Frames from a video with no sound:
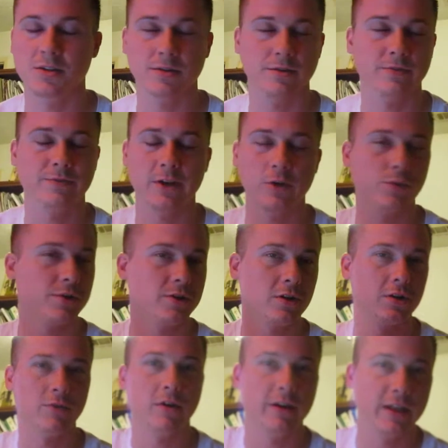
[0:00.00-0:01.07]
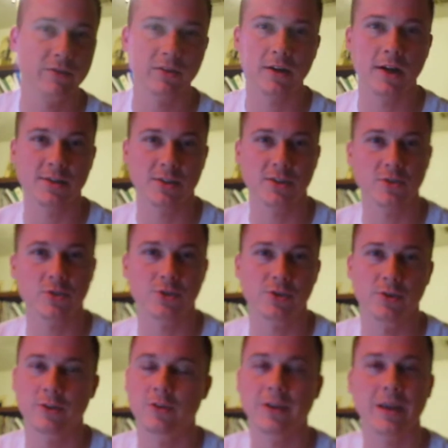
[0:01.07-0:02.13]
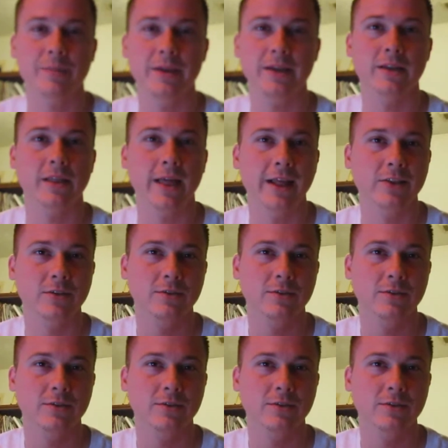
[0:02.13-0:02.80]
and Federal Reserve aren't even constitutional. Don't get me into that.